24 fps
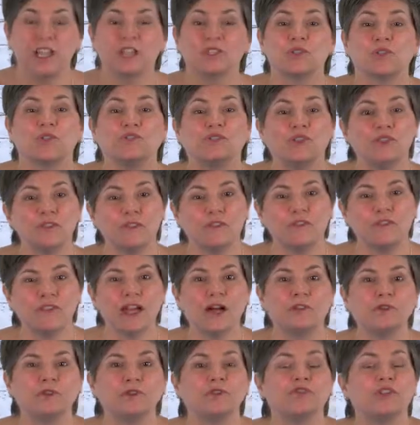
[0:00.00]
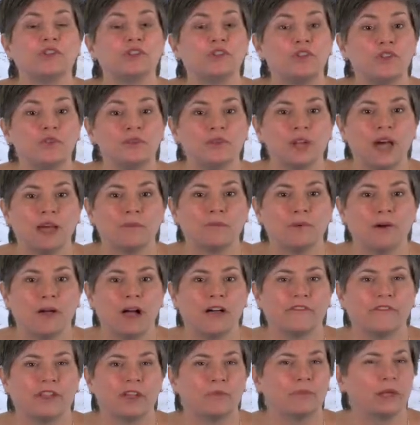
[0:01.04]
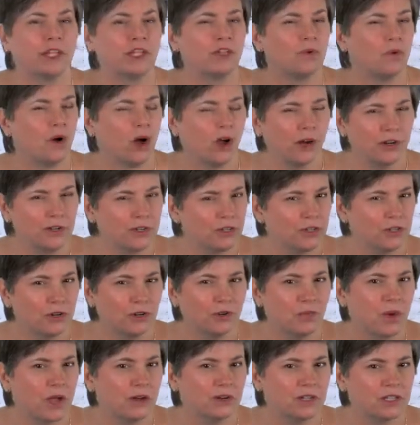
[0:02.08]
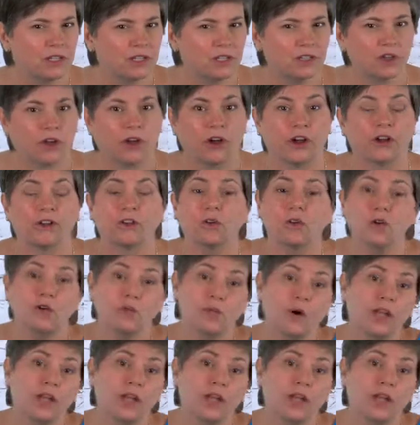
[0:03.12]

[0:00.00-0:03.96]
So if you're the founder of a new nonprofit but you aren't sure where to start or